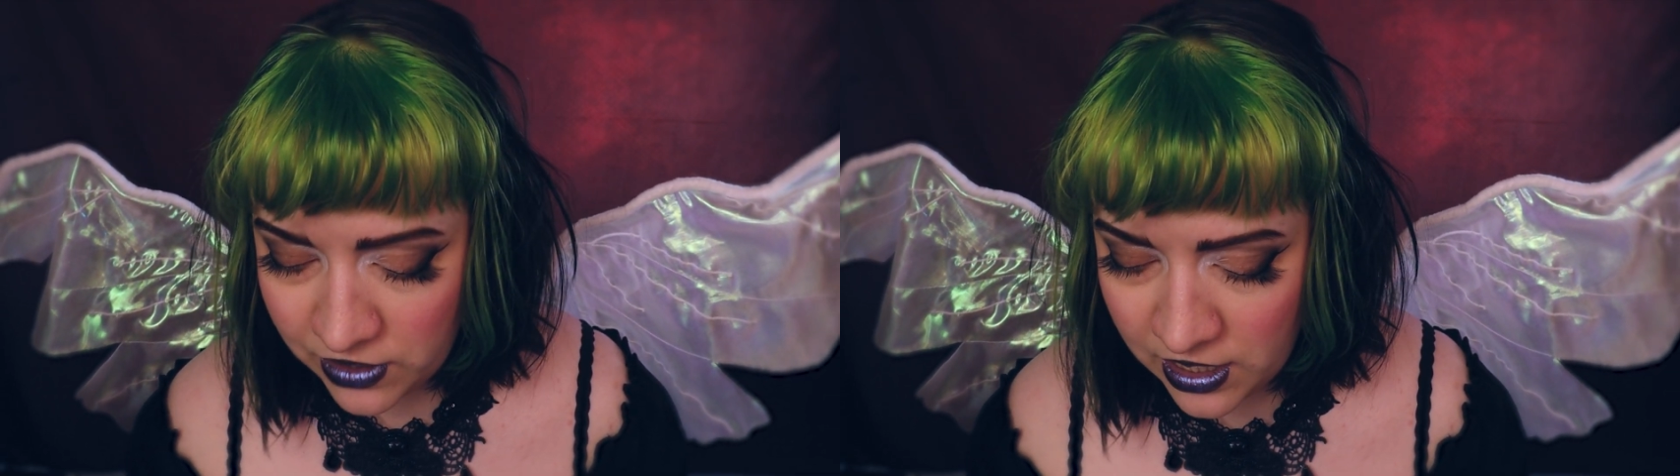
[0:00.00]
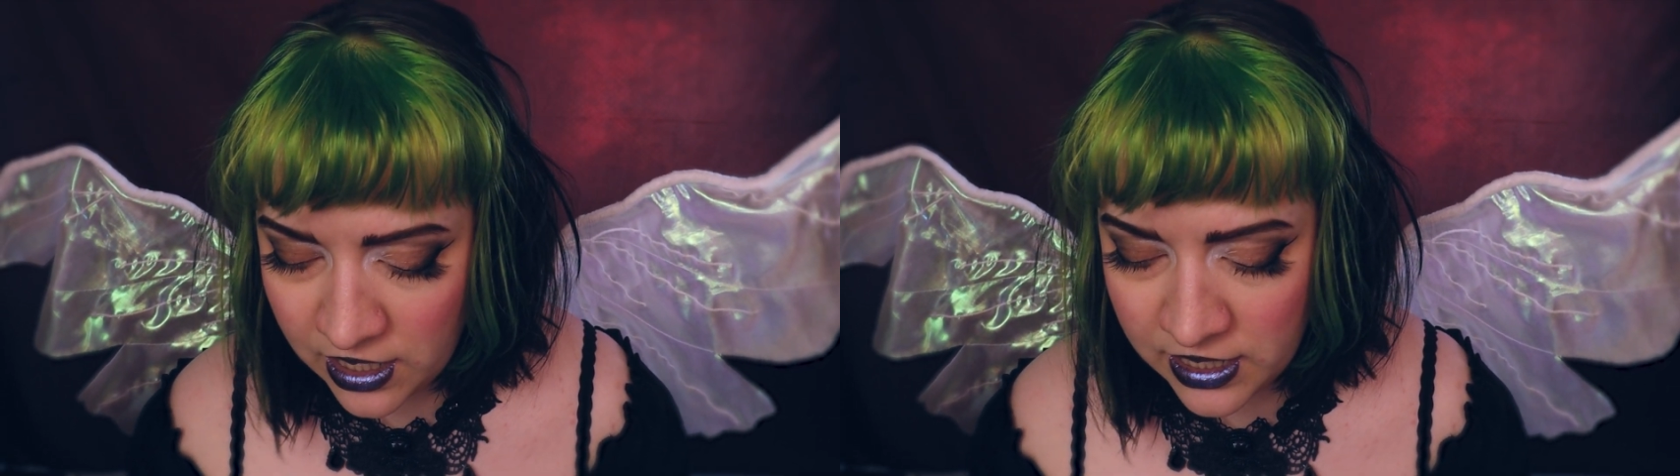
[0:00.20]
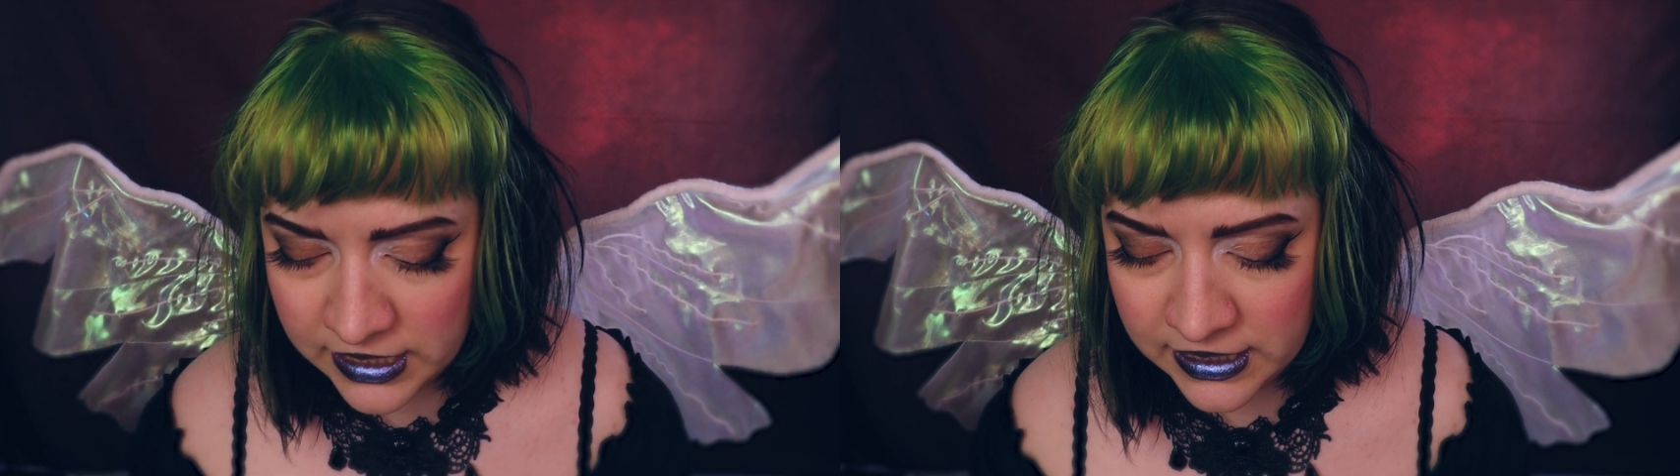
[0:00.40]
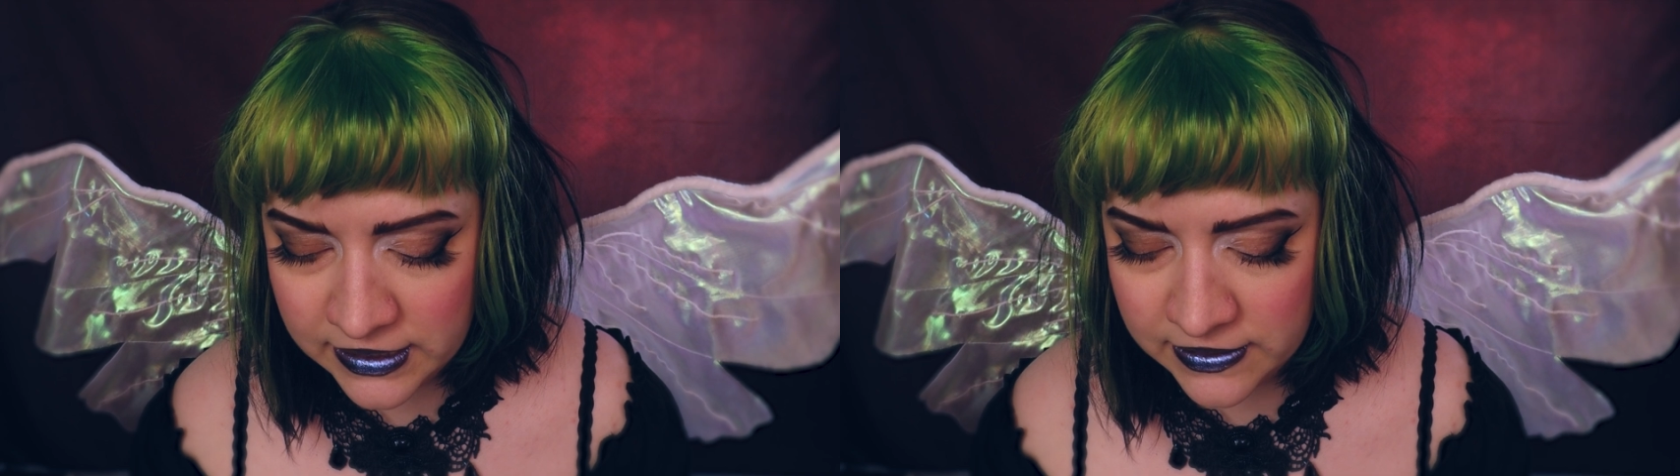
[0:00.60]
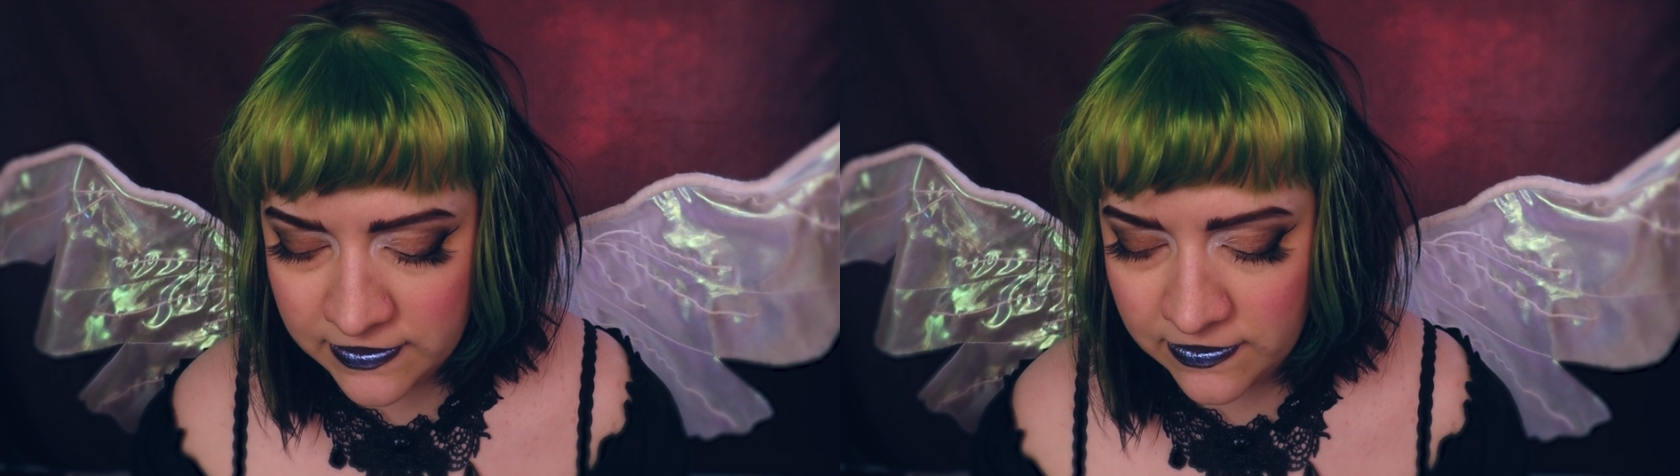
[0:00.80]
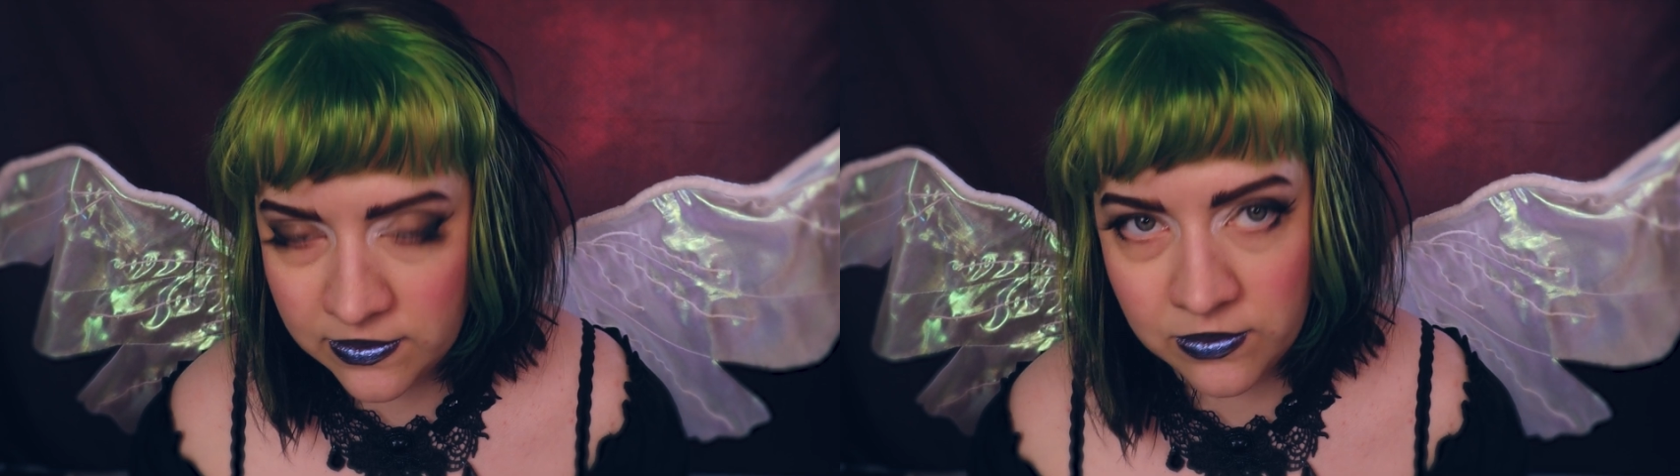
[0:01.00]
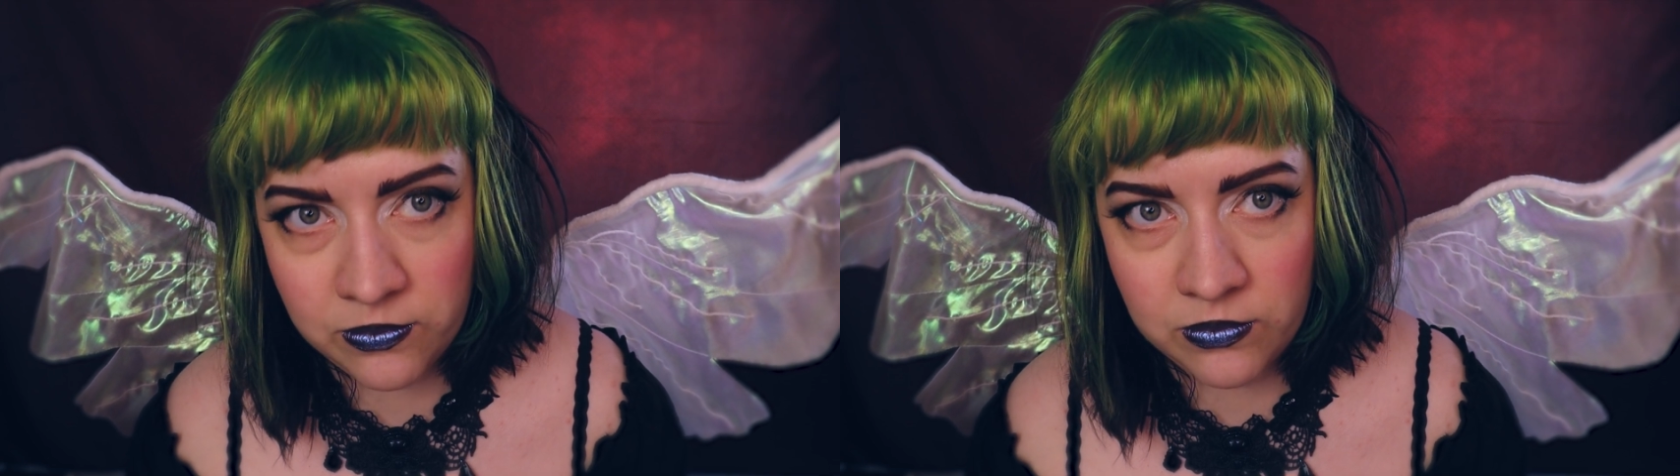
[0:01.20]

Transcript: eyes.